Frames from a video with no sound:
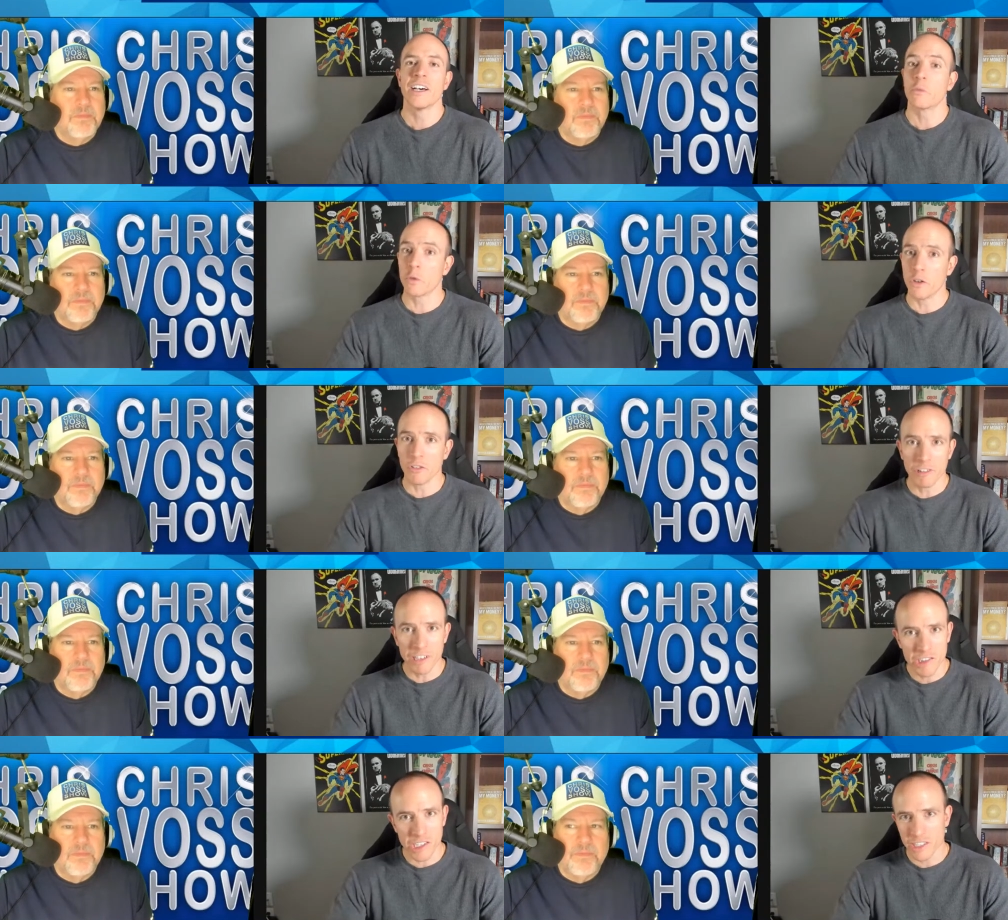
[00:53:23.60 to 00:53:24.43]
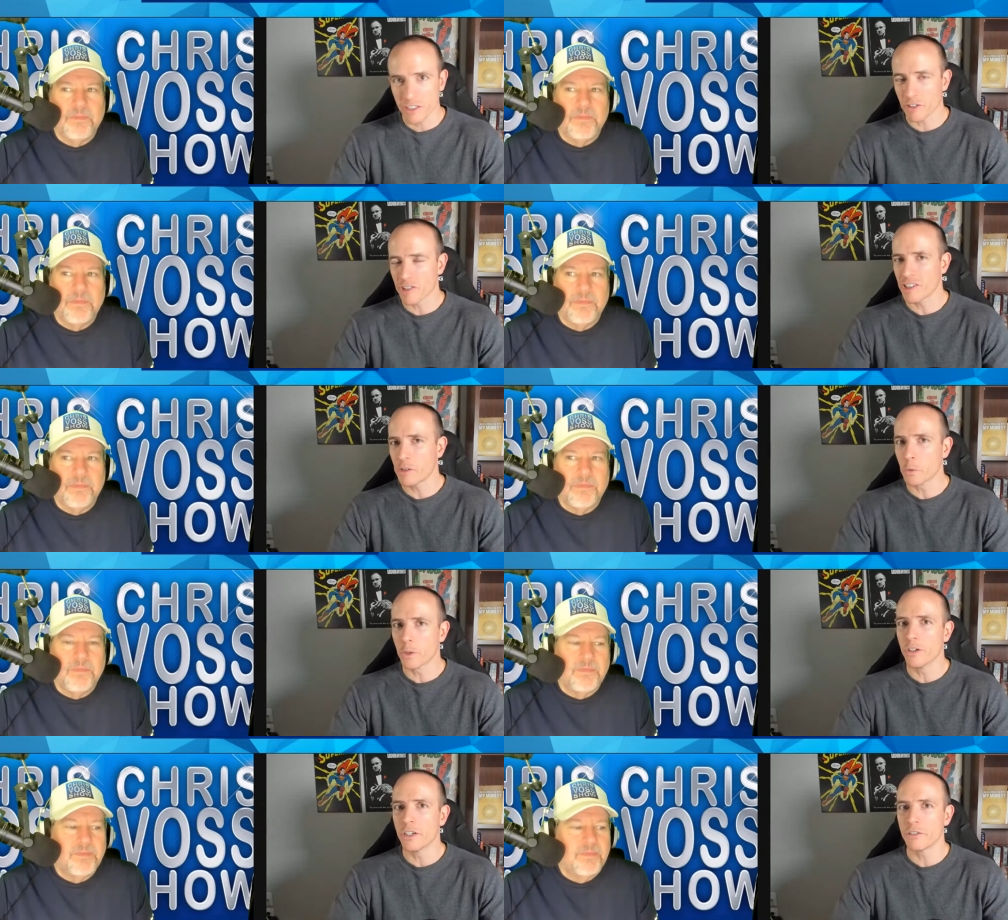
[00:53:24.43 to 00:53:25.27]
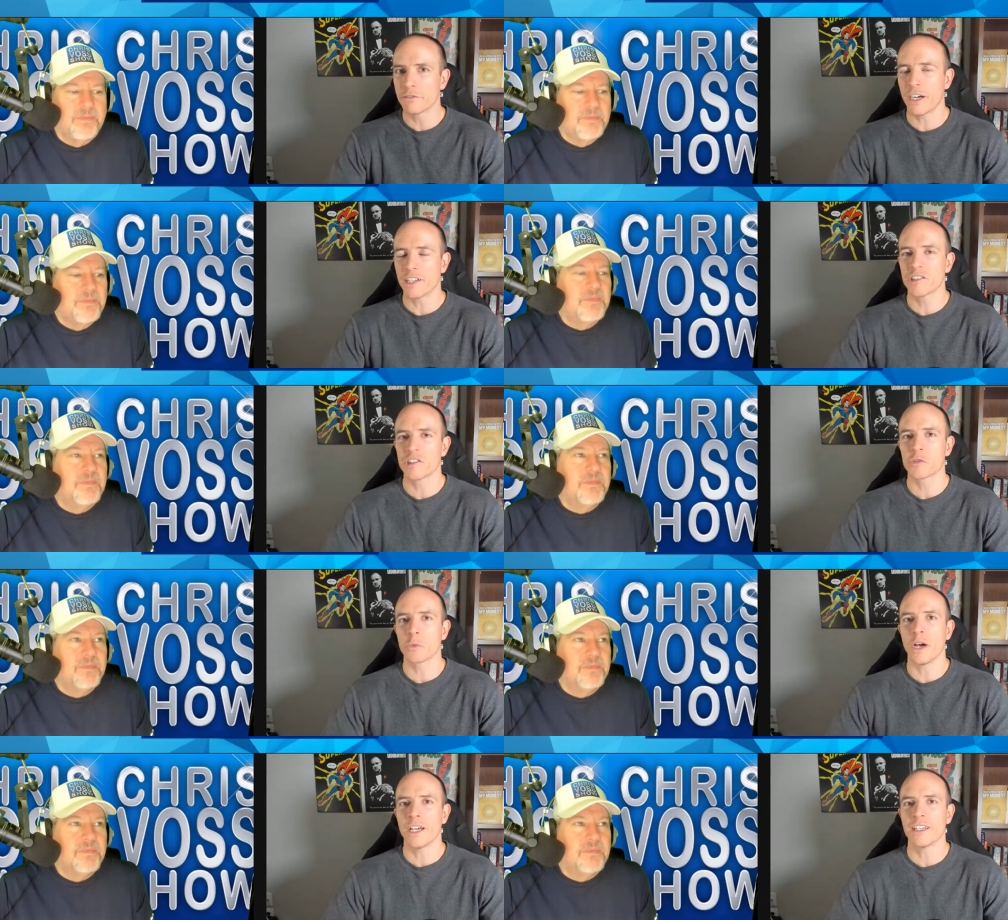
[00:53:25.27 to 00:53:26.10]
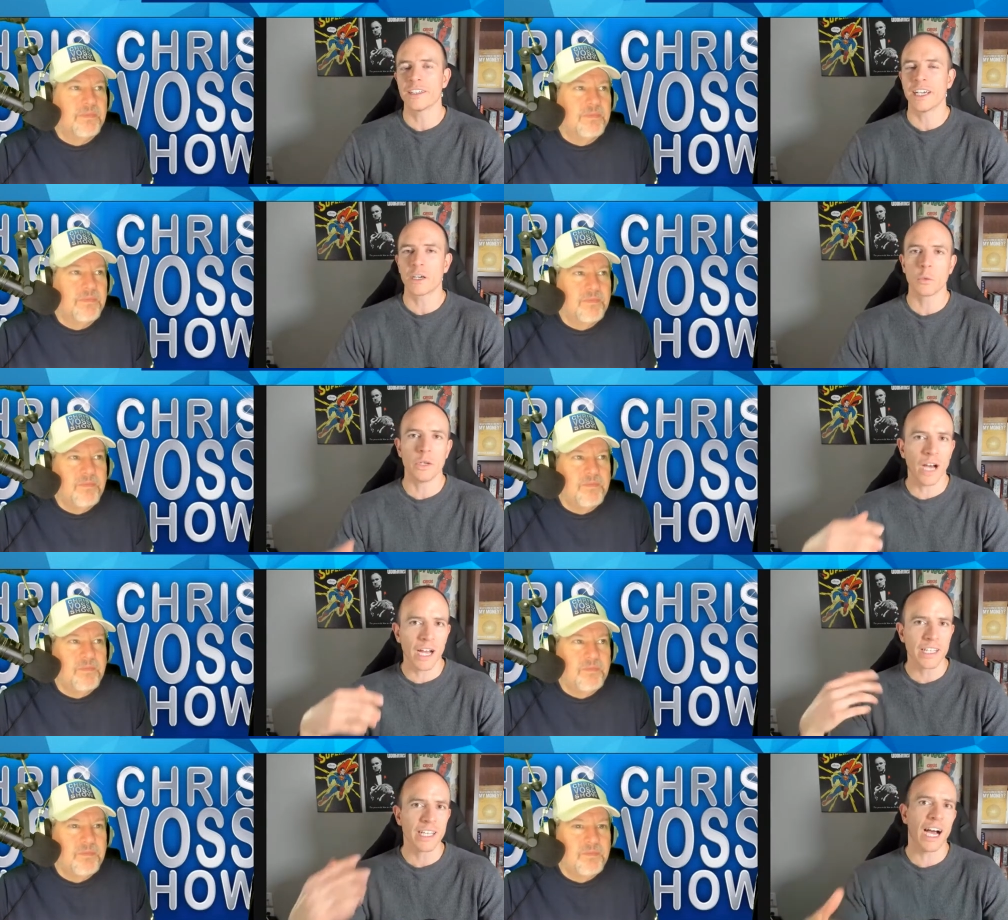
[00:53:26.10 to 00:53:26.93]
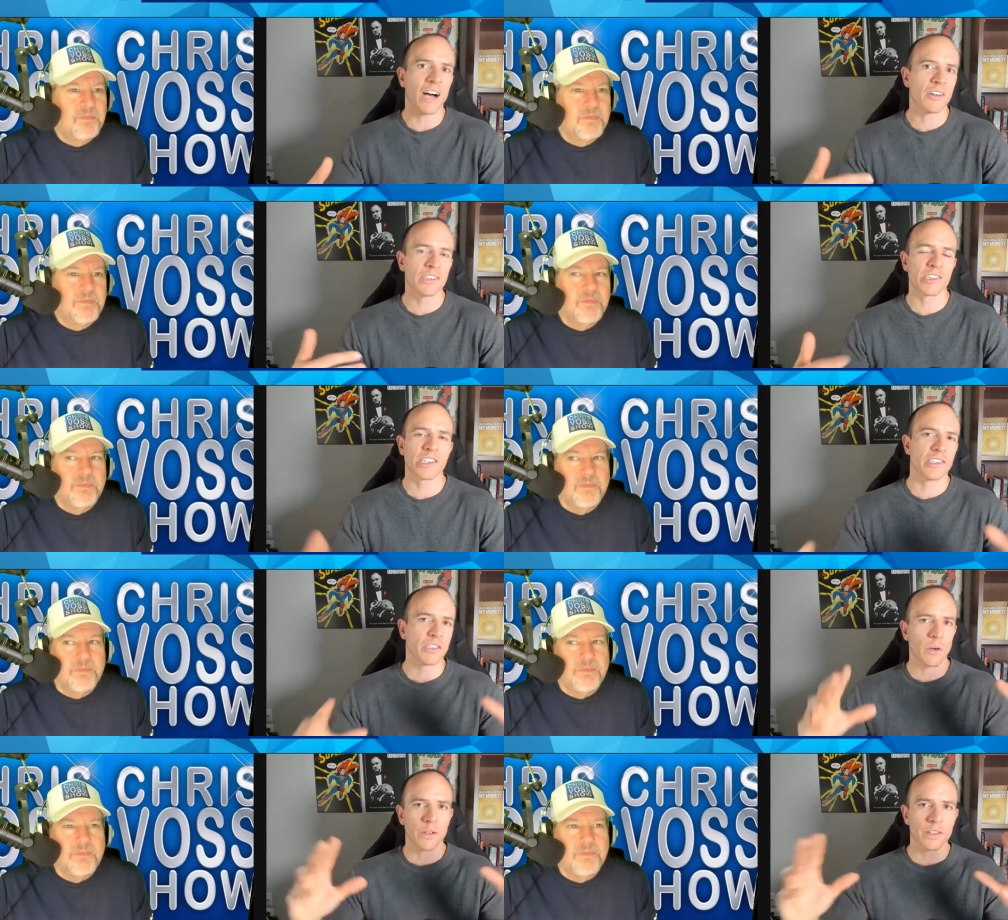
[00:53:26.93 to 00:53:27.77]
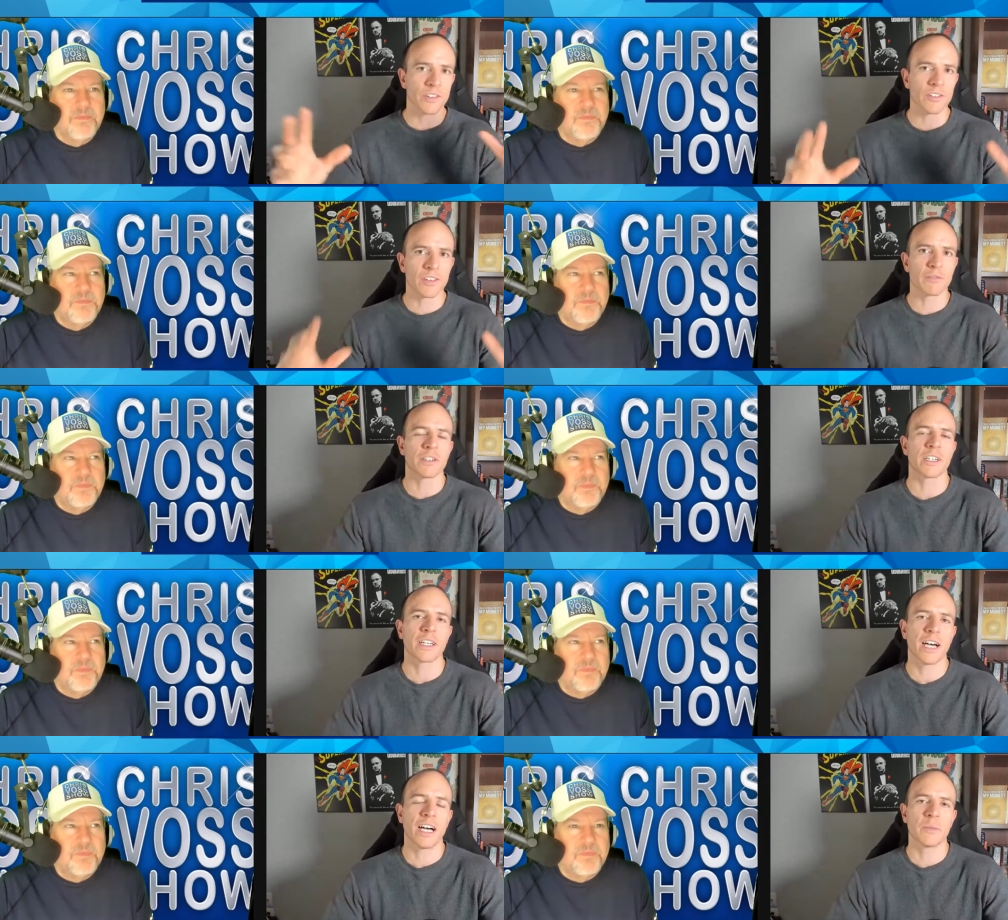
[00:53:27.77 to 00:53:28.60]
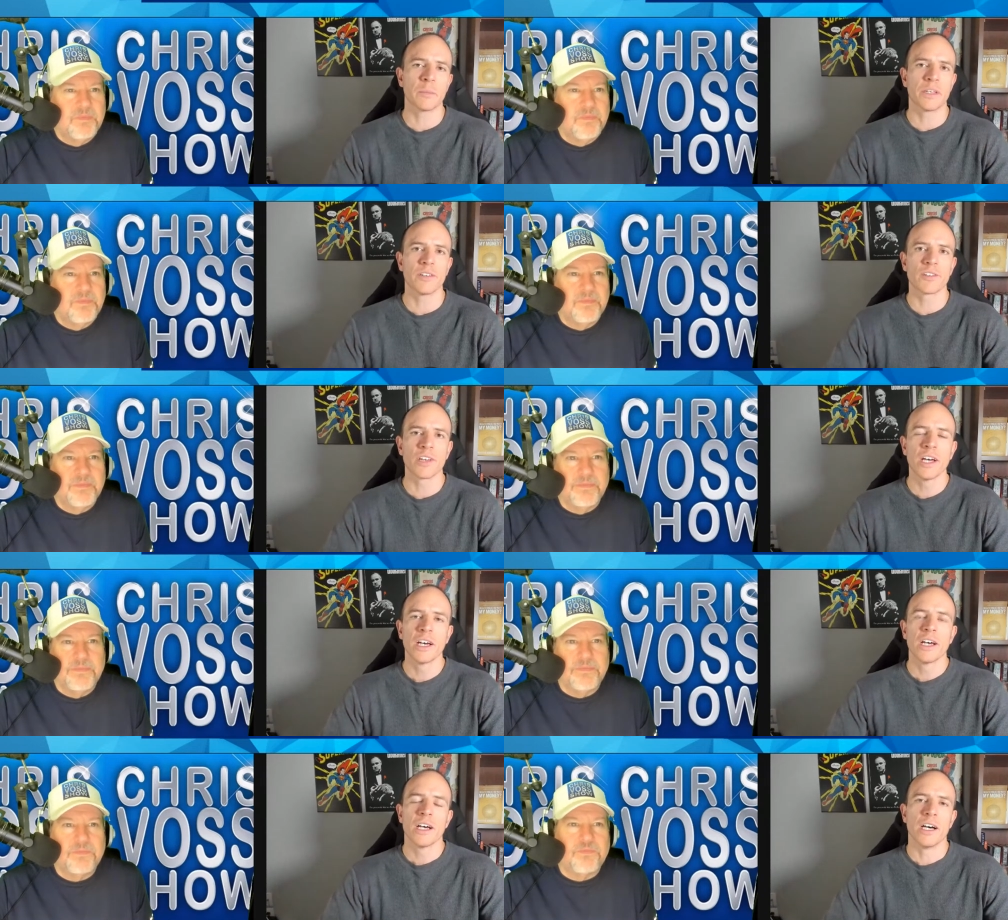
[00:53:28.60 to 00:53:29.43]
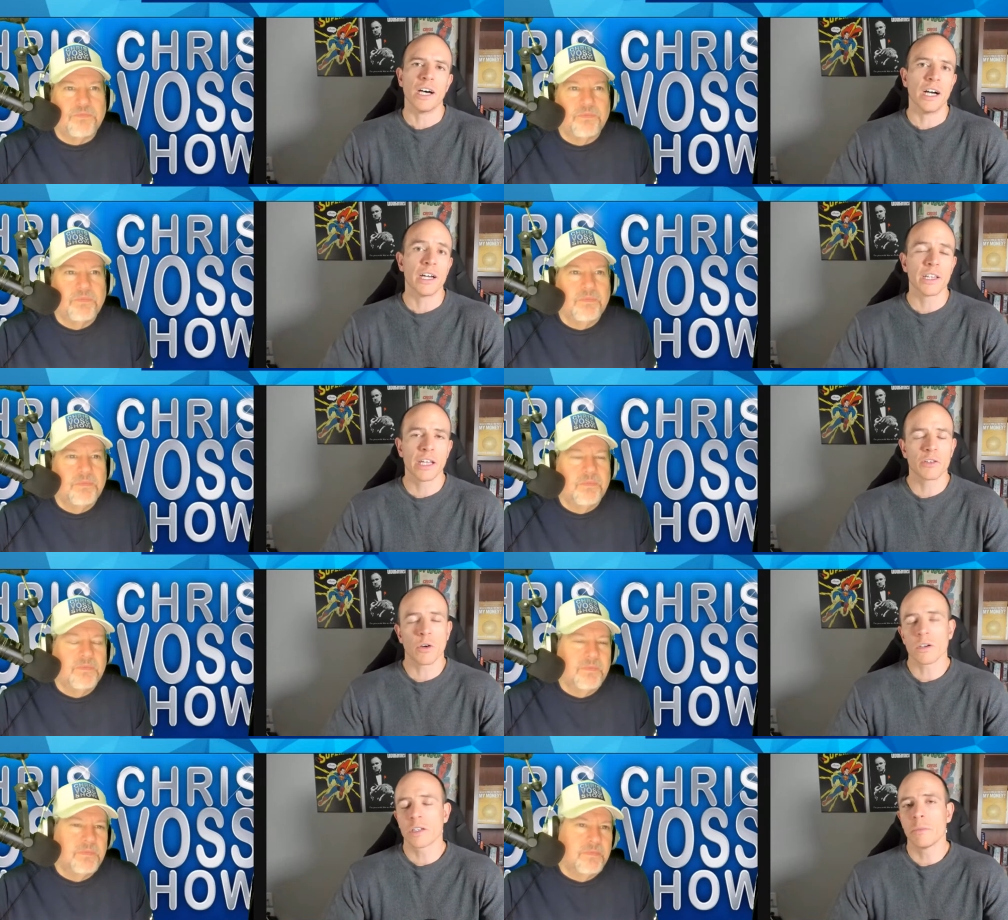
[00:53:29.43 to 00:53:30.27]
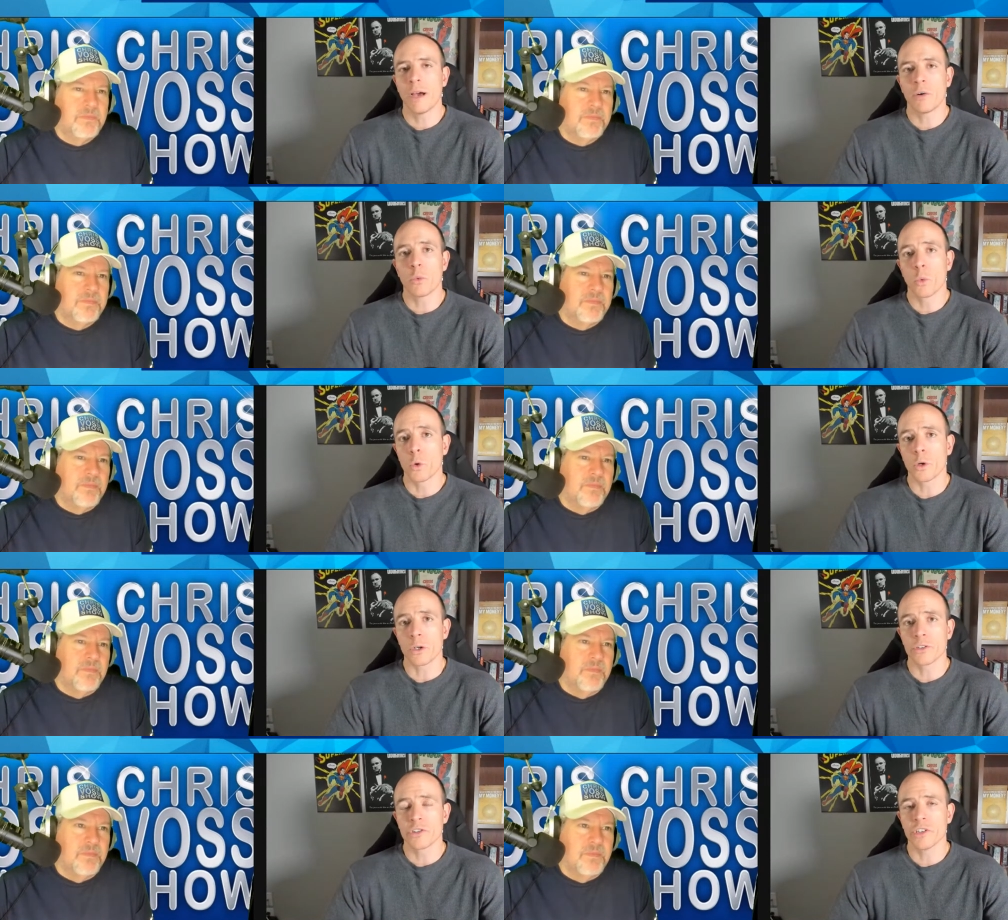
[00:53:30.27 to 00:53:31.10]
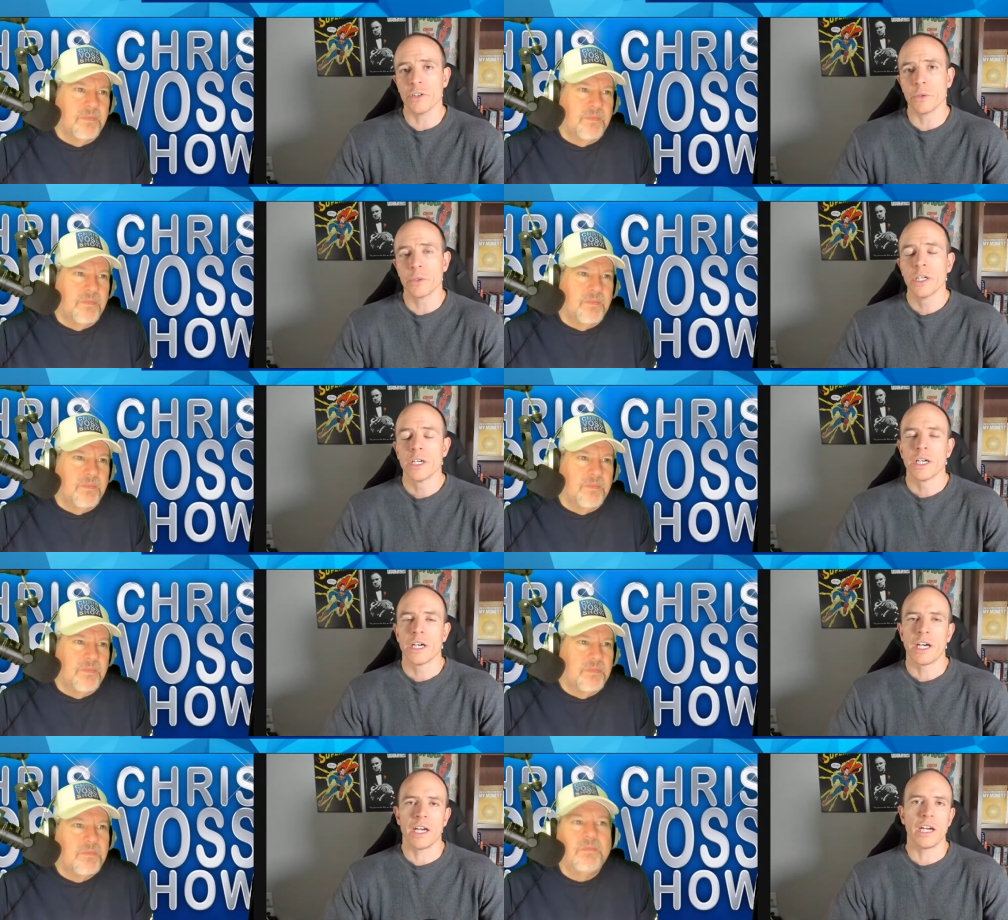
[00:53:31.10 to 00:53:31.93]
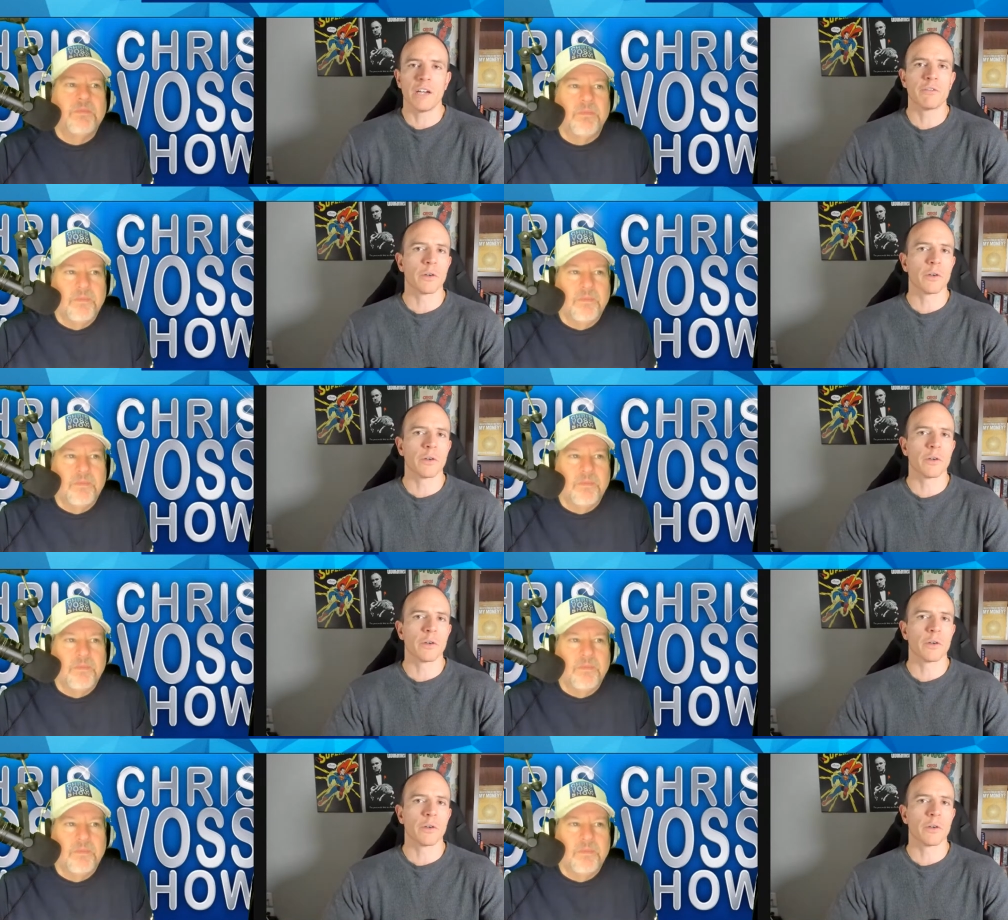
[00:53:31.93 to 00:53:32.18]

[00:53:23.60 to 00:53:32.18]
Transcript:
Speaker 1: religion you'll see really finds its way in there with ideologies all these different economies uh, and then talking about war too and, and